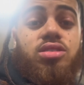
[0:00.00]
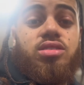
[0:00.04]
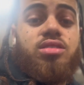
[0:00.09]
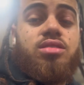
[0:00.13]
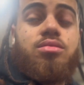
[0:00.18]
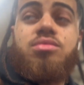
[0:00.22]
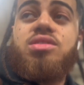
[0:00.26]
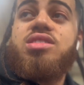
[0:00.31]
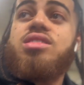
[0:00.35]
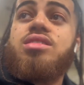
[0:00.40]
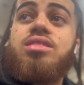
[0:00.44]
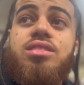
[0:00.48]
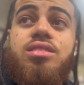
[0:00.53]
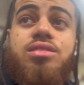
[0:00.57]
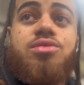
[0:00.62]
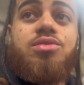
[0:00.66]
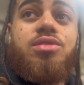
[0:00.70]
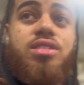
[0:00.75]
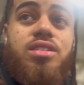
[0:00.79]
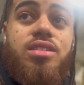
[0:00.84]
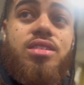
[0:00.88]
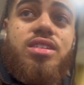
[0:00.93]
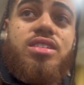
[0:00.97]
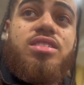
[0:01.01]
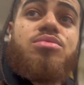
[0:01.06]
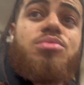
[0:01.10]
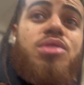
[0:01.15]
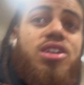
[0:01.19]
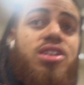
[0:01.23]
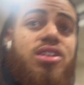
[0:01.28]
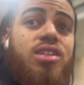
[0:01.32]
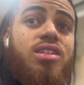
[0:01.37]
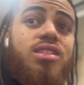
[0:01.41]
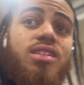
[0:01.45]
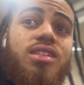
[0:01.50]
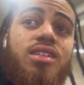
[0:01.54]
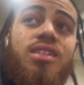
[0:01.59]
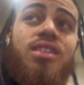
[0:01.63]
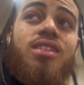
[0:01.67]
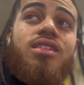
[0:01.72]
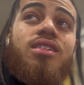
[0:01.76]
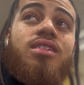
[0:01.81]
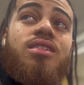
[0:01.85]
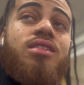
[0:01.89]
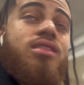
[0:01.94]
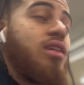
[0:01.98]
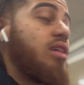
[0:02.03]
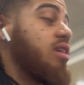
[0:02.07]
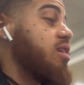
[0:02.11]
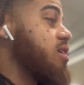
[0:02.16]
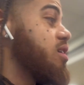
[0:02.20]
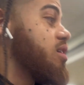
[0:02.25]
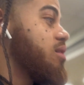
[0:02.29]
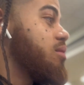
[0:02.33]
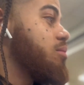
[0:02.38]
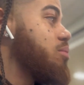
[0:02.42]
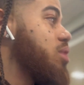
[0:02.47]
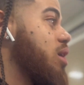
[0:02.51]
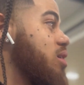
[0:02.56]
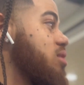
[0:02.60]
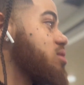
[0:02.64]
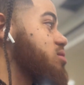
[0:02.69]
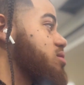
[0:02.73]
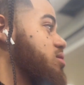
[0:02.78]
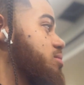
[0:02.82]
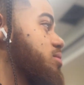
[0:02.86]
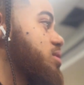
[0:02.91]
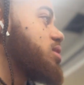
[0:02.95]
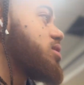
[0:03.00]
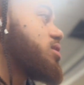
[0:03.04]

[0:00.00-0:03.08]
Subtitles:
some shit anywhere. Cause my girl and her pops gonna